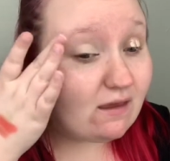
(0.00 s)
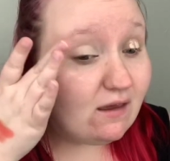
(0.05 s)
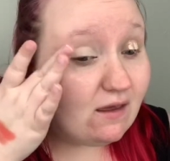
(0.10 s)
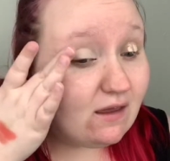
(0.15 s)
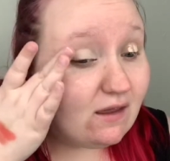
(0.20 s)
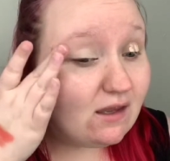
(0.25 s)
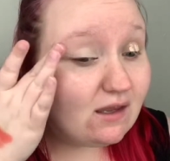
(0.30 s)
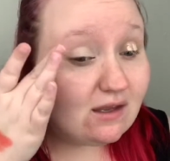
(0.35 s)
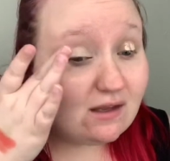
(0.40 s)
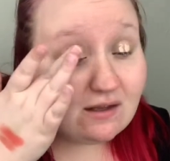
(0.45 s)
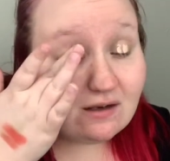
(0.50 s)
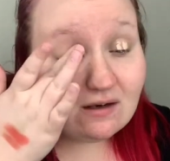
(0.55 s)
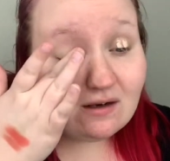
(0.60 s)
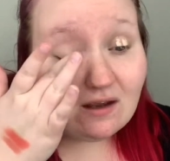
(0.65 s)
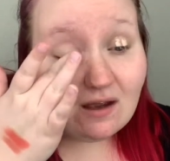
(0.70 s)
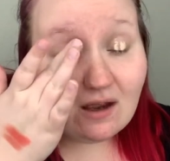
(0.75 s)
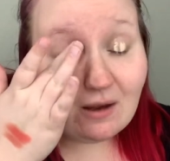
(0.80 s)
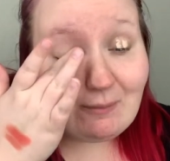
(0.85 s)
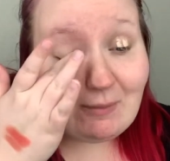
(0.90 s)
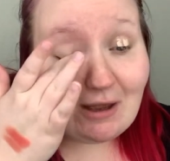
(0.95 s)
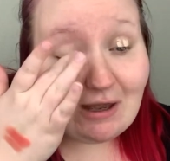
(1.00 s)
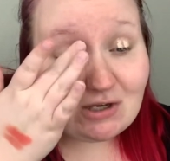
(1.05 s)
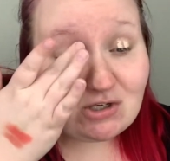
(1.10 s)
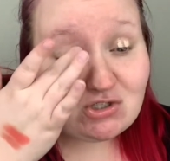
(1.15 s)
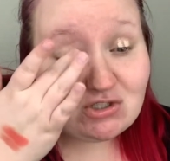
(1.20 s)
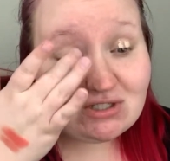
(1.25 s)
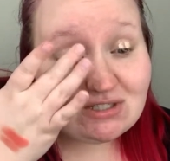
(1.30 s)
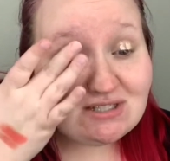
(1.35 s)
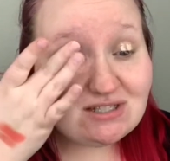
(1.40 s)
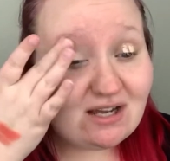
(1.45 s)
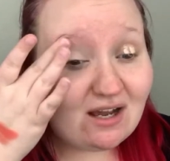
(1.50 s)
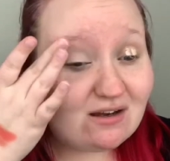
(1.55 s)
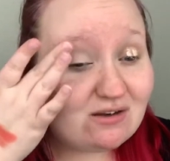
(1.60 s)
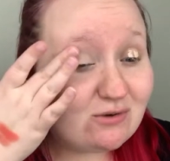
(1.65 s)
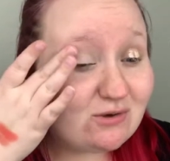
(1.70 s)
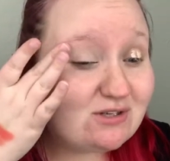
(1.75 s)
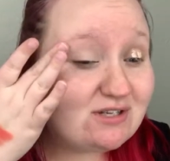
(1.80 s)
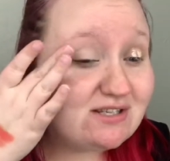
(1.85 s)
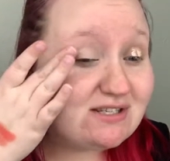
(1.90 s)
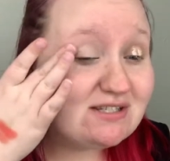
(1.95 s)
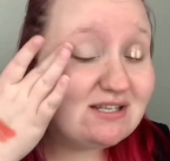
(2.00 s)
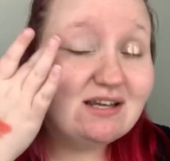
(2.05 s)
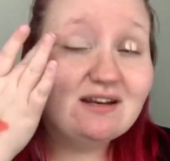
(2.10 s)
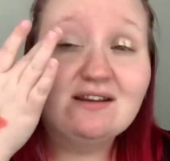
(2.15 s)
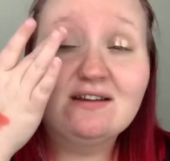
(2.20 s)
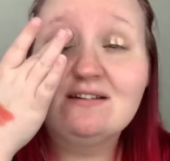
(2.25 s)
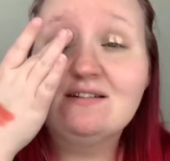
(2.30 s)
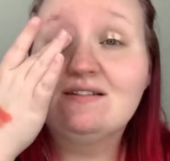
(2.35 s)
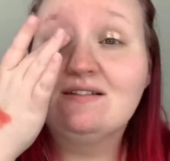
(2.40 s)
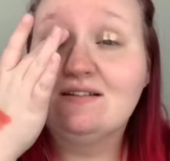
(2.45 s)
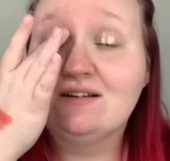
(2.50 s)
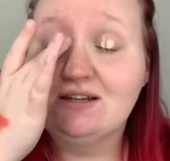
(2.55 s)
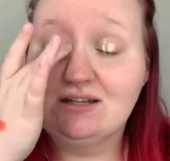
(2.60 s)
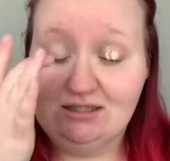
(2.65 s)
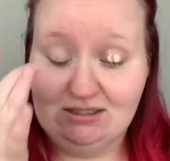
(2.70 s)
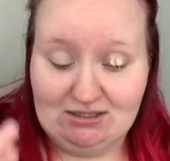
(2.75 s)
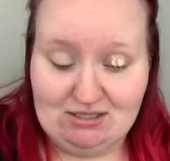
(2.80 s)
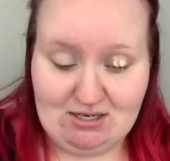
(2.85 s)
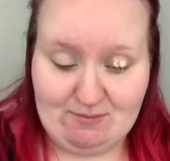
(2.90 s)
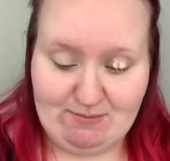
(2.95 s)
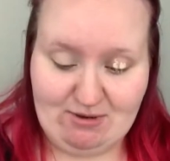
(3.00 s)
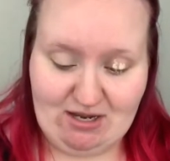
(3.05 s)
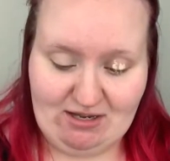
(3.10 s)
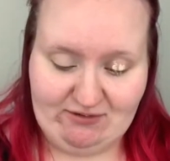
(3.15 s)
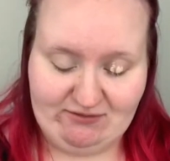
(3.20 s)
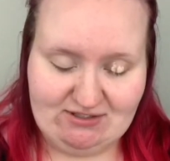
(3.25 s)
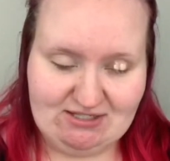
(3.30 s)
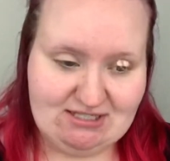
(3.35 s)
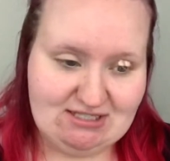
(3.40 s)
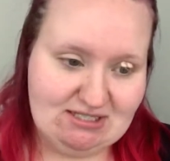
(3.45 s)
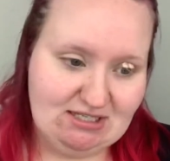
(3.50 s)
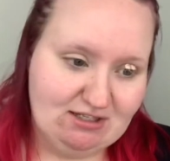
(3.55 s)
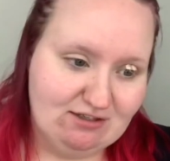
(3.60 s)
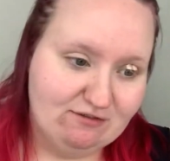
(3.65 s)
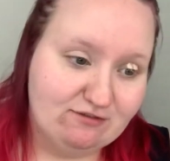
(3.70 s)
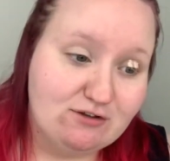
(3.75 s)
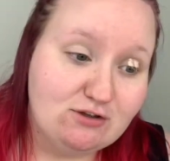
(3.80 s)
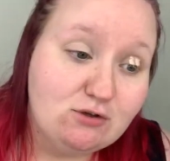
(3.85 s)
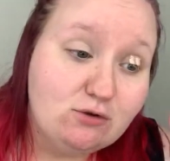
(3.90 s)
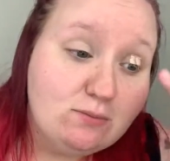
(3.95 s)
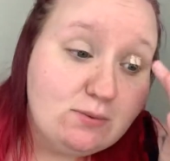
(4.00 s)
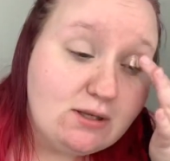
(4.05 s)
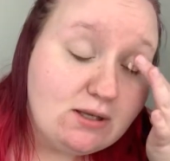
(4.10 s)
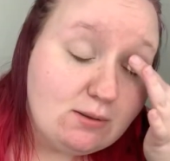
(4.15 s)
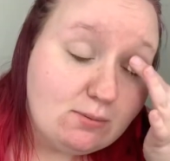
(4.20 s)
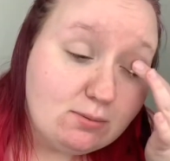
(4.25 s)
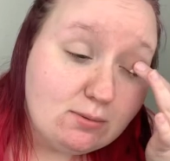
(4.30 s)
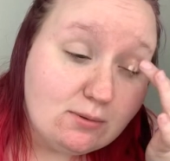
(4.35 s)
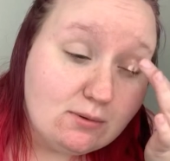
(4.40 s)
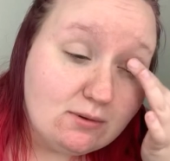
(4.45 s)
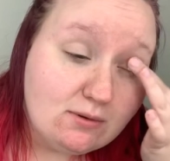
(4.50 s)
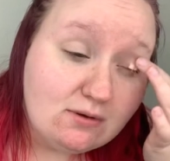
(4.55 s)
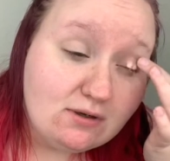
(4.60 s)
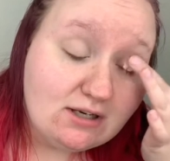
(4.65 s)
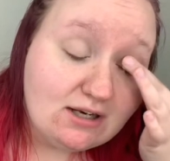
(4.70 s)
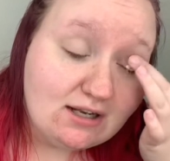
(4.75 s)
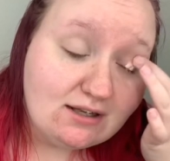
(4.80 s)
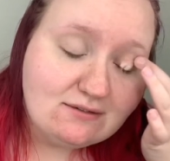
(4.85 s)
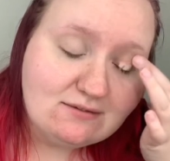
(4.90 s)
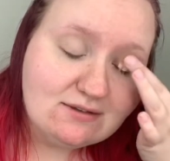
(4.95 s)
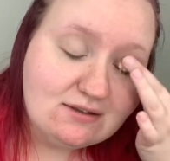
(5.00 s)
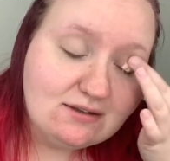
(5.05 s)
And I'm actually not going to set it. I've seen a few people, and